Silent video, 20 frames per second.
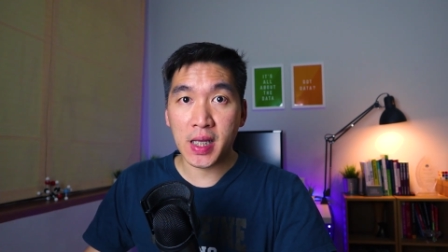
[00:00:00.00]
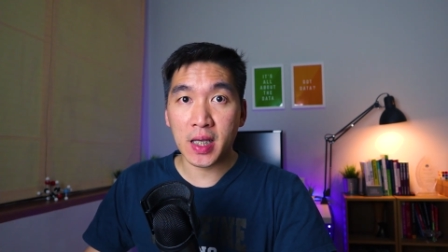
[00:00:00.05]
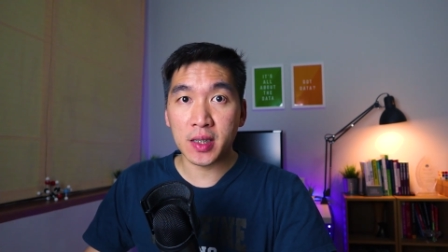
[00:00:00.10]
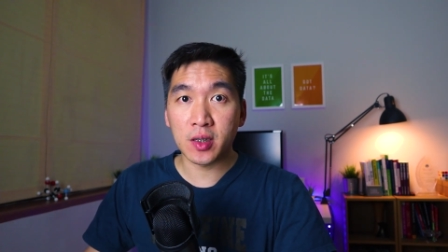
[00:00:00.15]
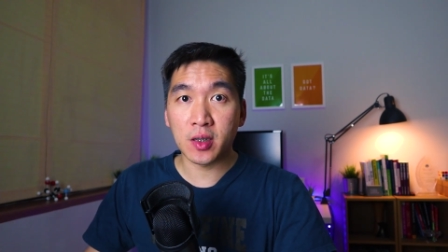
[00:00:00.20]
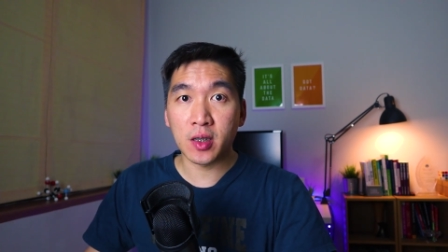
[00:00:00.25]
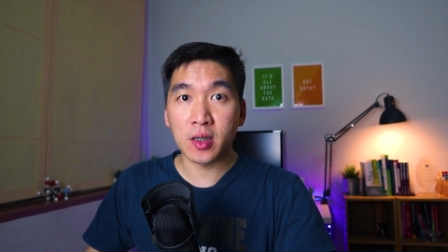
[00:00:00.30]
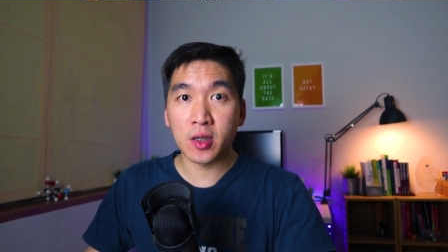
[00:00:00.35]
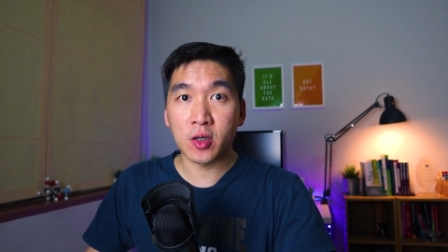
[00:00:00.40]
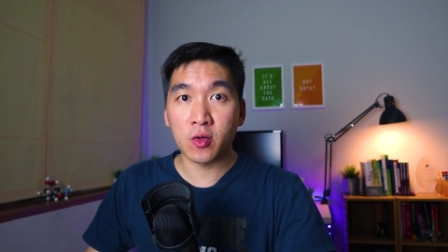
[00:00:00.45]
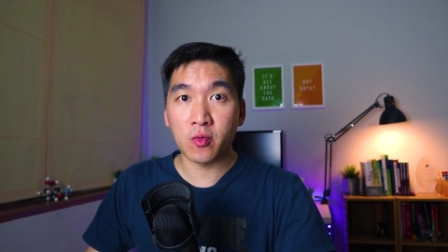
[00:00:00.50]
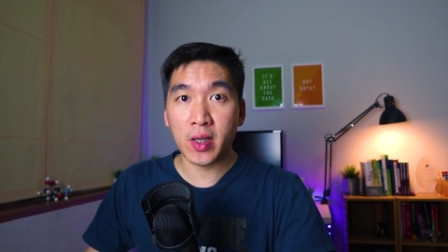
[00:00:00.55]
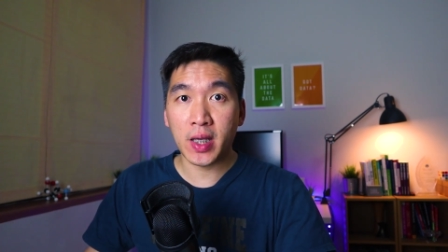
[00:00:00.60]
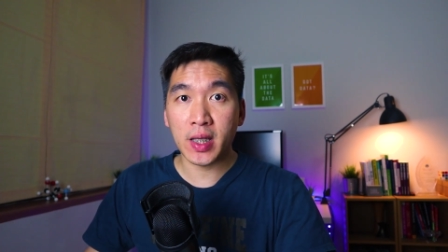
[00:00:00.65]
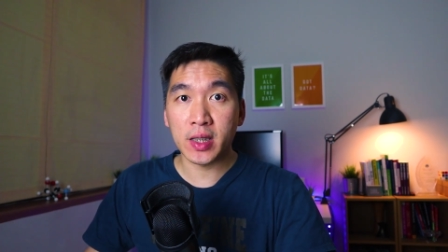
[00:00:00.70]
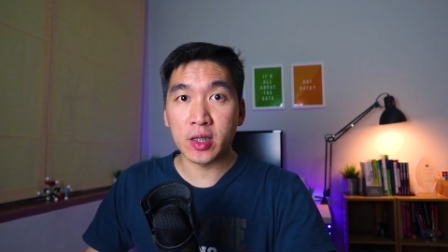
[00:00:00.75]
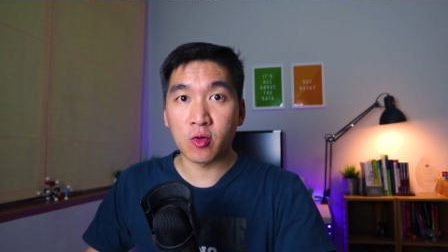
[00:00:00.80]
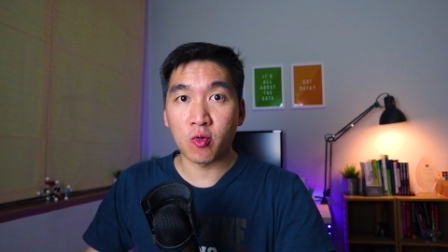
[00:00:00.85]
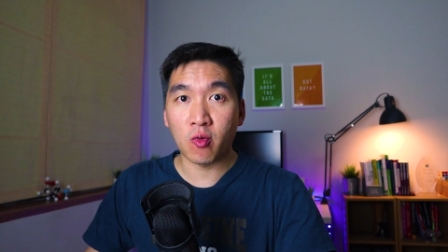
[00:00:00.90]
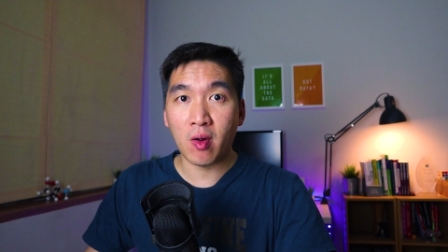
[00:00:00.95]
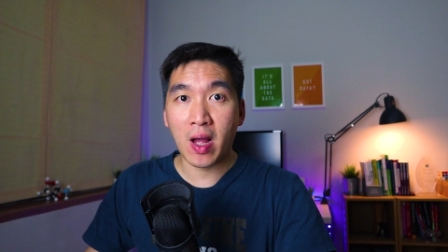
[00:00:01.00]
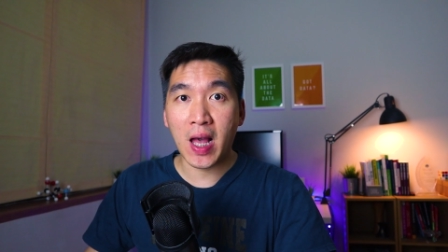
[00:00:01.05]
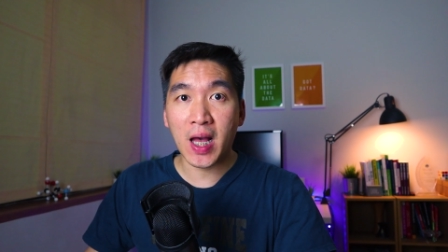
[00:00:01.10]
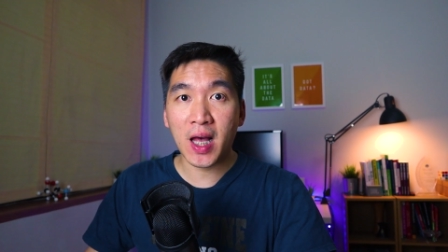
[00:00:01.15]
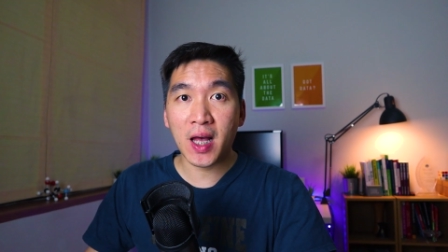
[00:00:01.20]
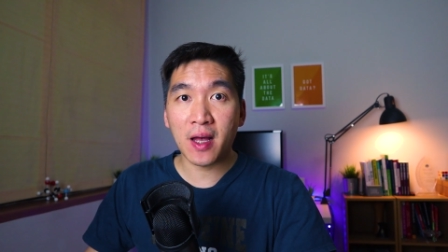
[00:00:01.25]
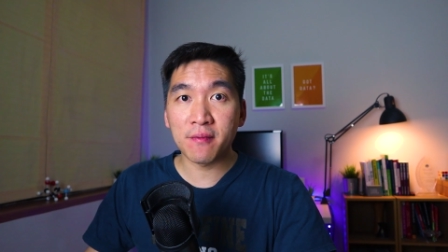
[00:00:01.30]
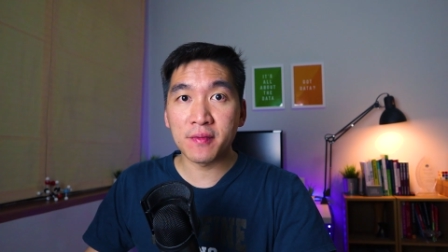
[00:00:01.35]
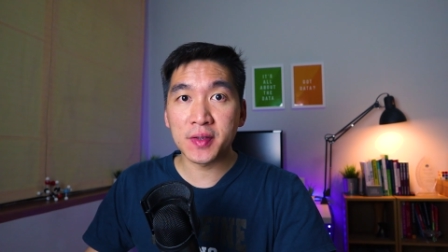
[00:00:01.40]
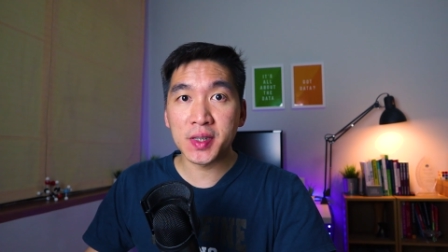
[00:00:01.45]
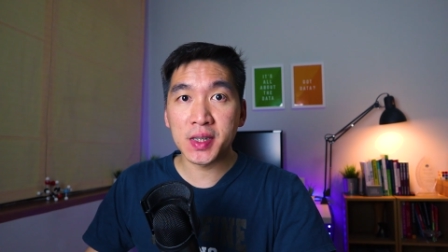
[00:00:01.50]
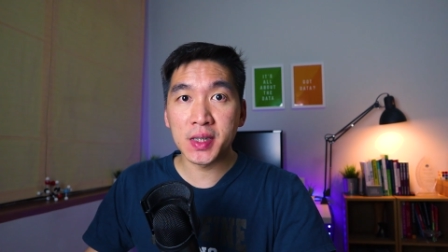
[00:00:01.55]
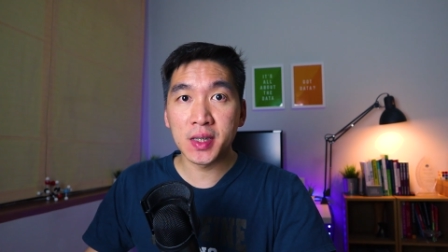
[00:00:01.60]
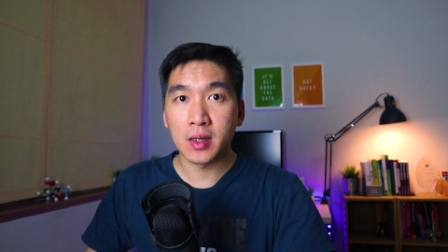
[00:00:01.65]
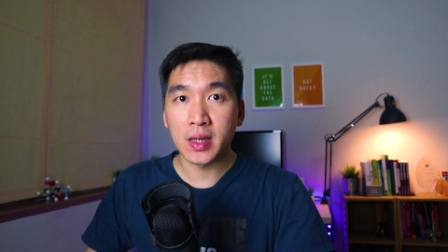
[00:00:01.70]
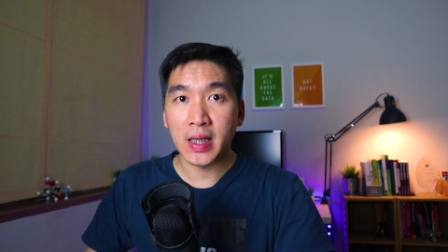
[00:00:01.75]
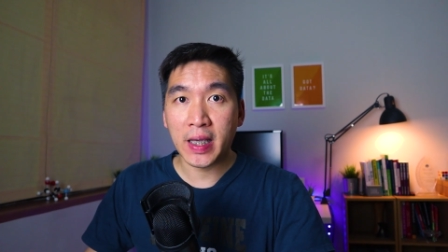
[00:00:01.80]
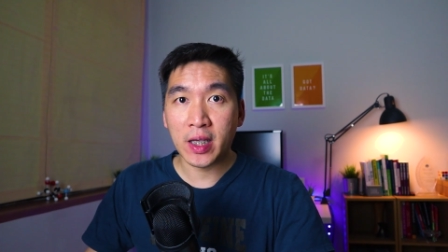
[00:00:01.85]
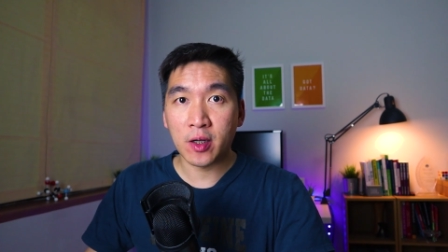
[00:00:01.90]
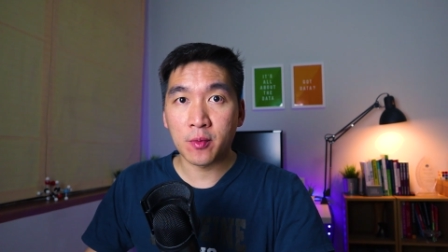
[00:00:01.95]
that you could create graphs
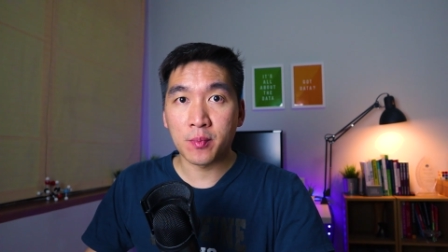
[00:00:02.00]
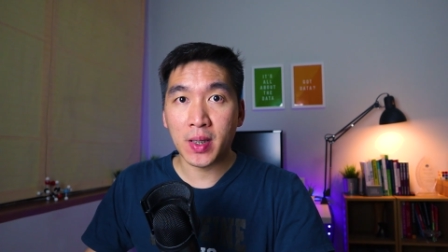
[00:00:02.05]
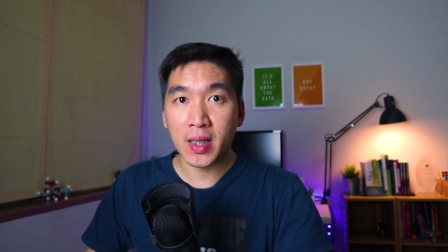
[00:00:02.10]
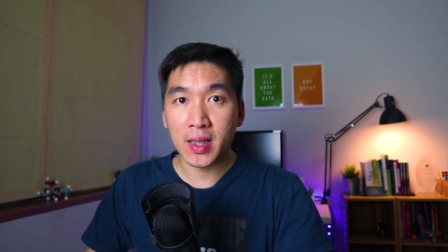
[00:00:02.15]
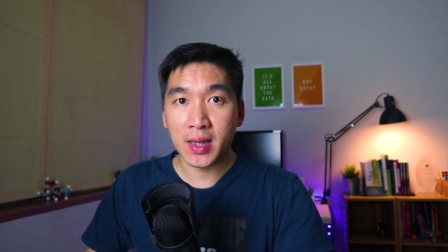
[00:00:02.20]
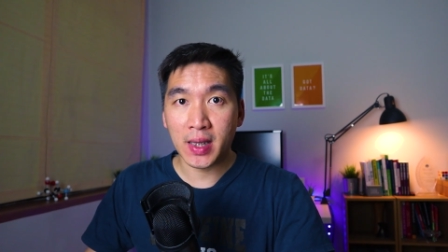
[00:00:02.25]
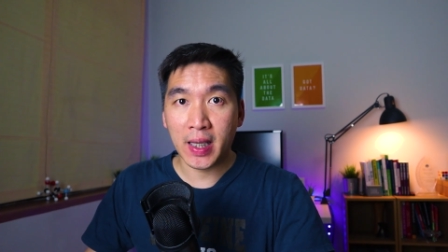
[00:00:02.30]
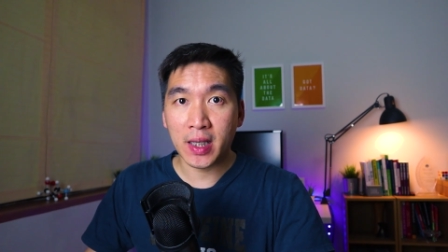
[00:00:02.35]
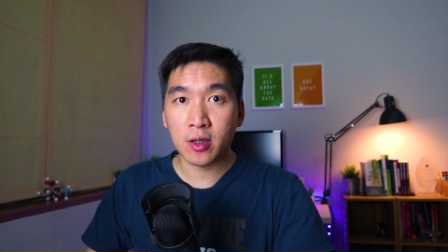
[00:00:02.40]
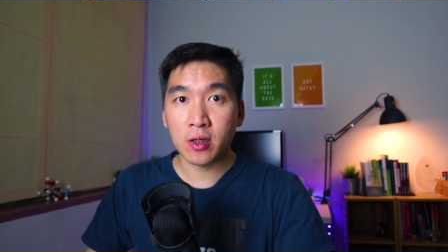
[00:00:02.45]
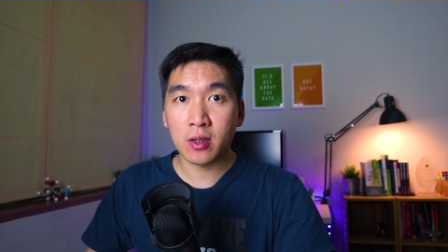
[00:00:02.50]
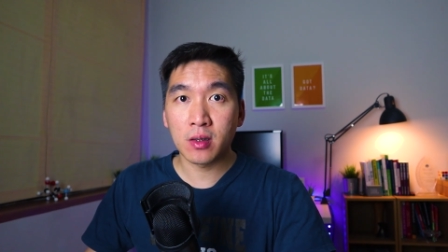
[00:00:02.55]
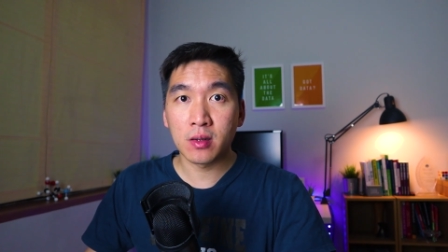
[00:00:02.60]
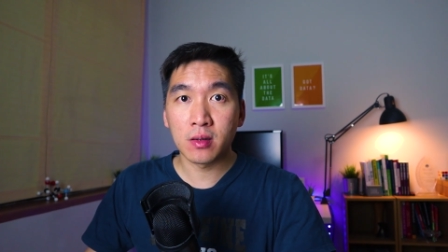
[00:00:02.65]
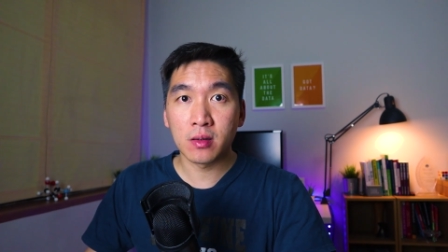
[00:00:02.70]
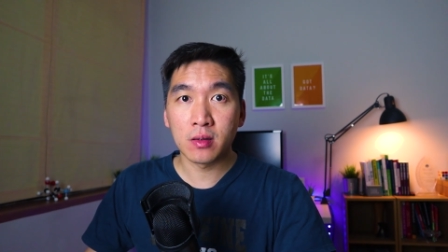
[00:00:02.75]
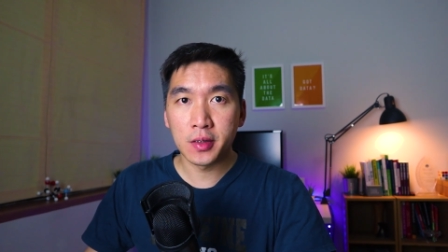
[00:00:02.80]
layer by layer.